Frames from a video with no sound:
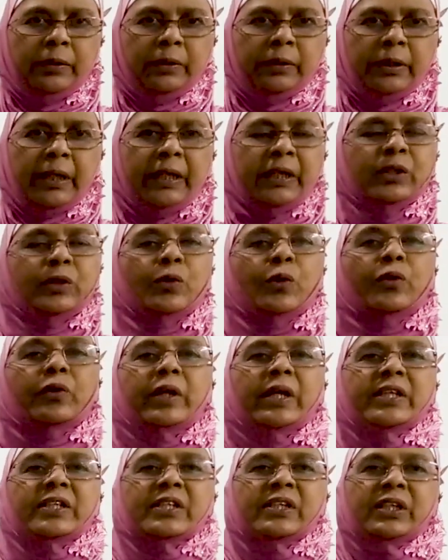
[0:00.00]
There is no
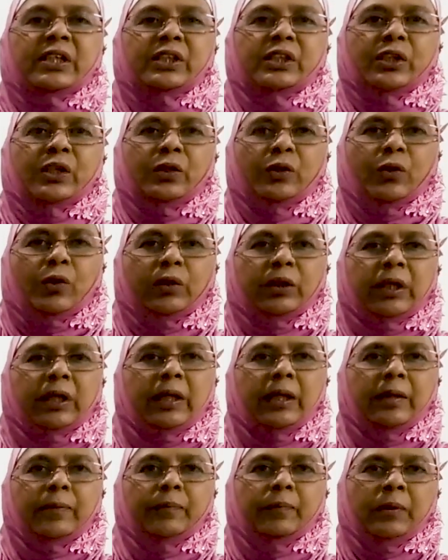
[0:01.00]
restriction on
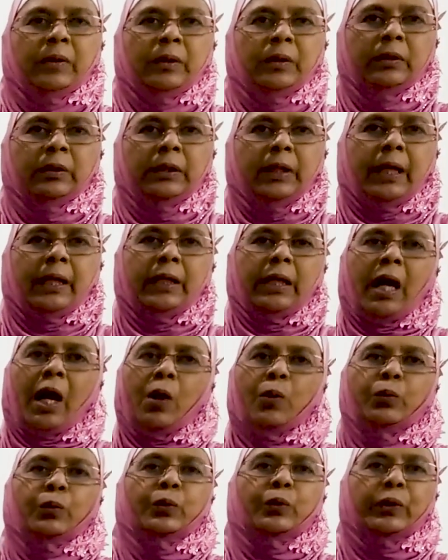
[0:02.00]
him that
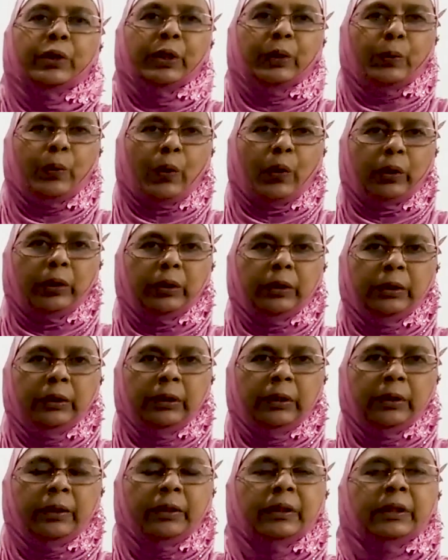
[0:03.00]
how to recall.
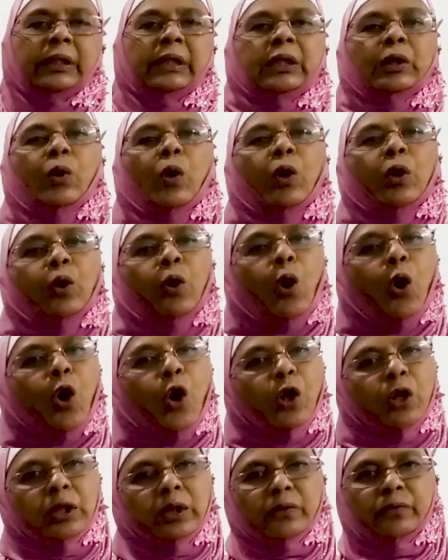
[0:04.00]
Recall
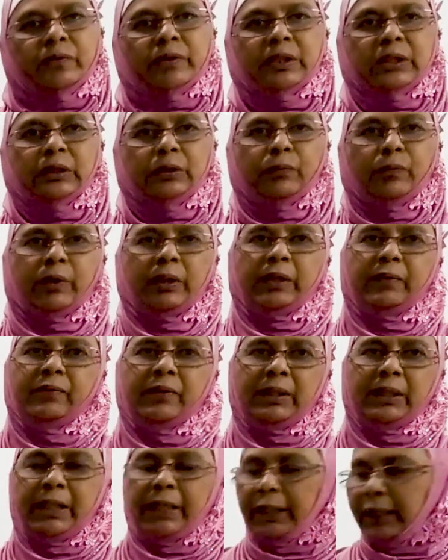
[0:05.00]
all the words, whatever they